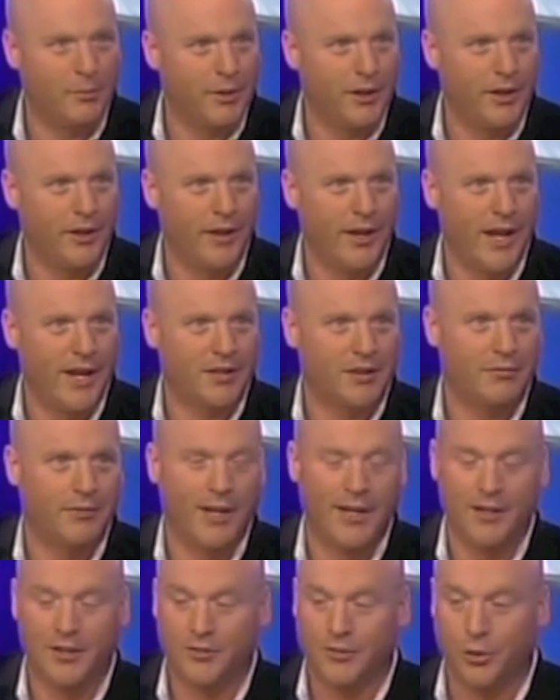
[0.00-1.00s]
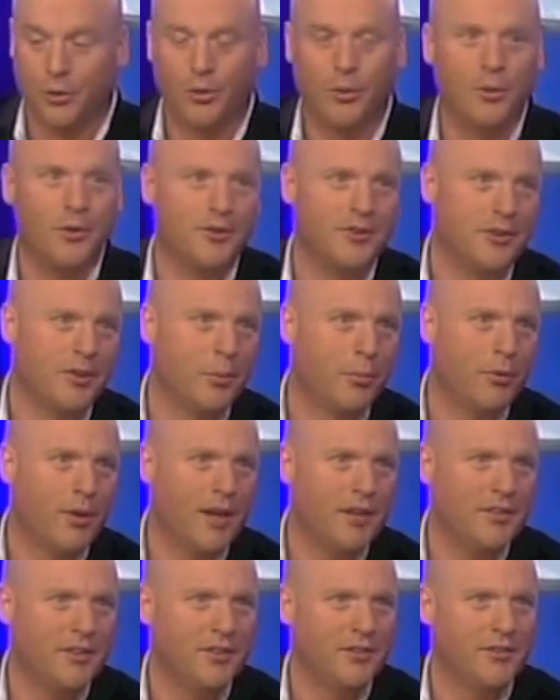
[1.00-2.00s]
committed an act of violence or was in the
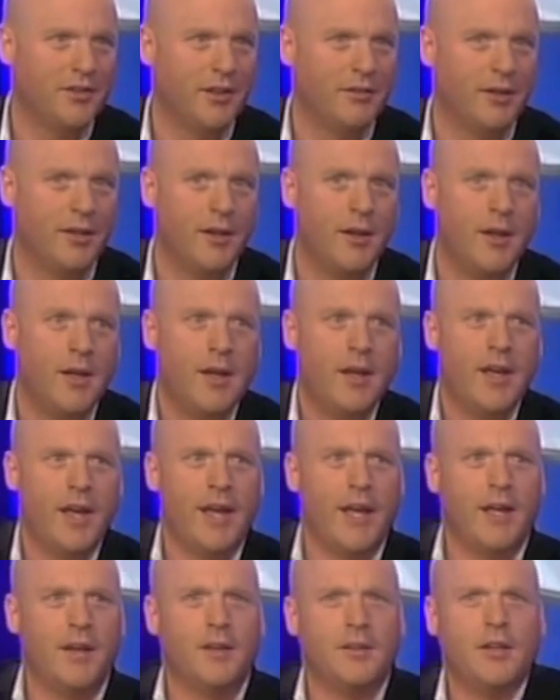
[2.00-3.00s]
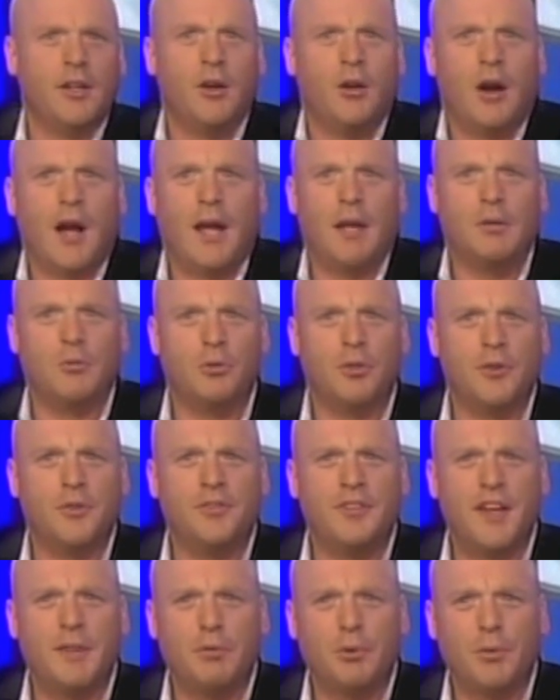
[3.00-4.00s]
process of it. And, you know,
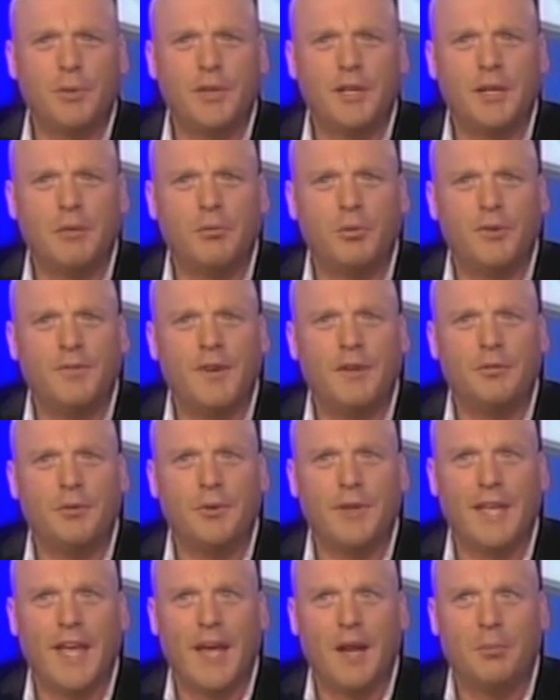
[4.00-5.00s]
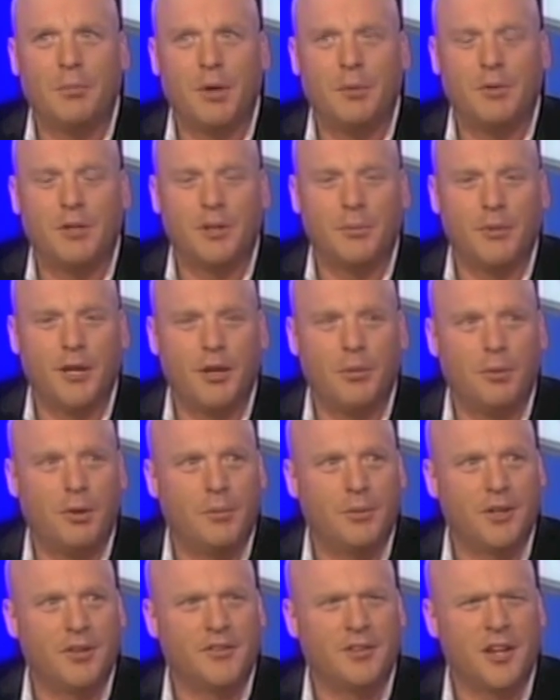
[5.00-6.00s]
we've never really had a public debate or
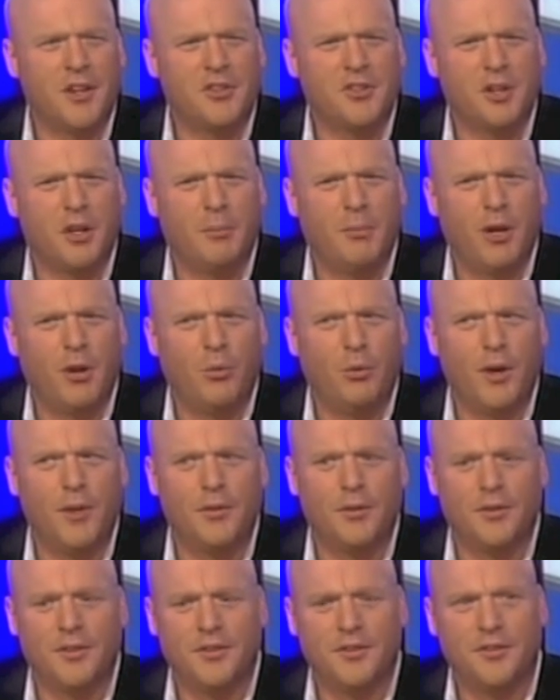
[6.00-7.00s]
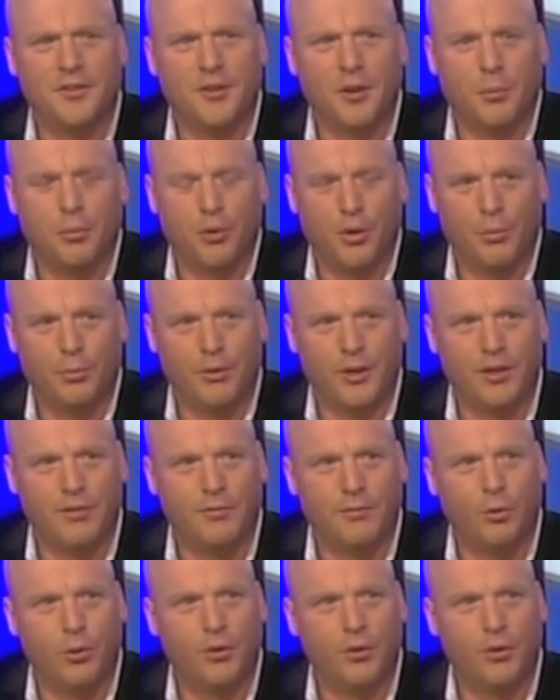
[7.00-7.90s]
public discussion about whether this is an appropriate